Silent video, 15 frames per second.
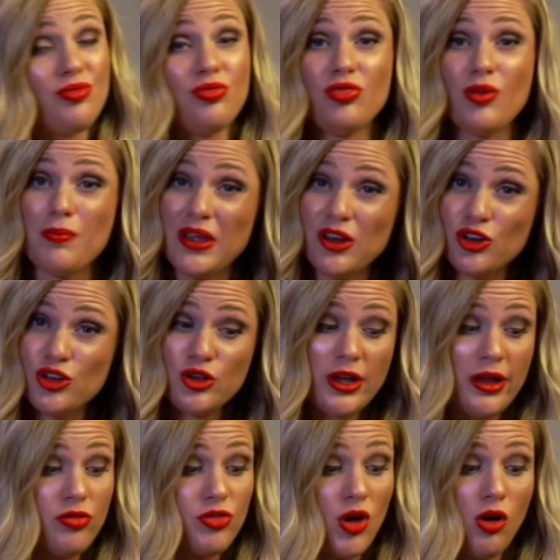The bigger you
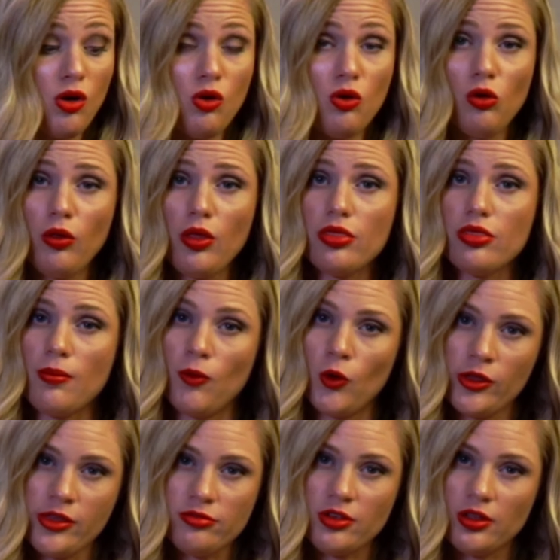cut the hole, the more
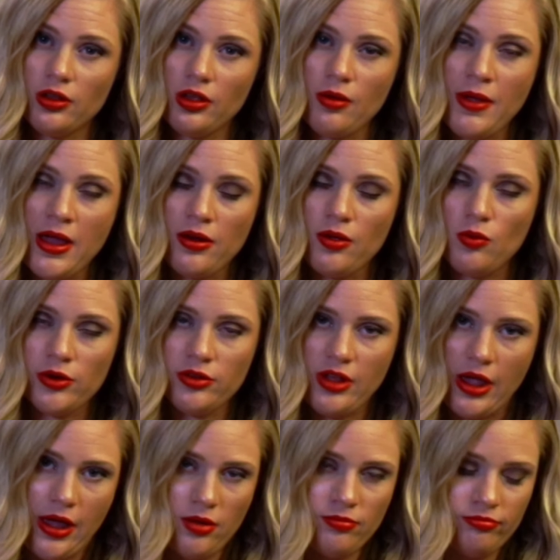that's gonna come out at one
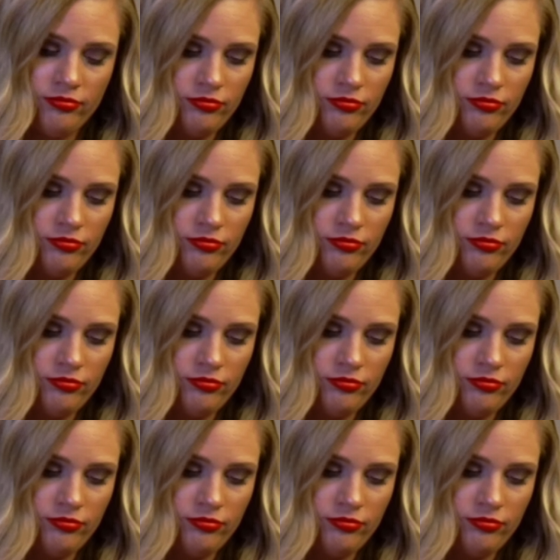time.